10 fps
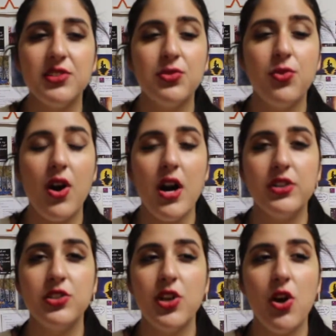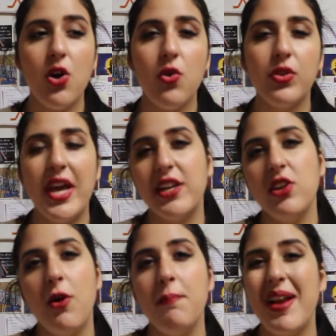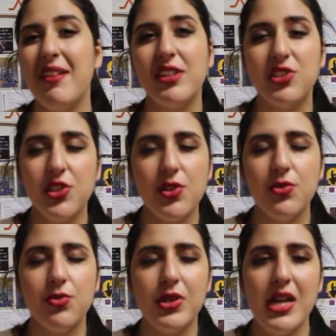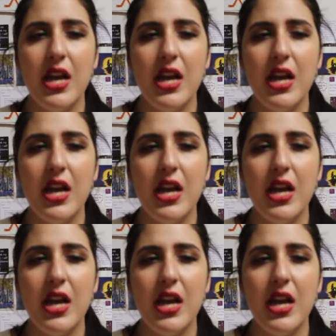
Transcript: who are so, like, you know, Mary Sue,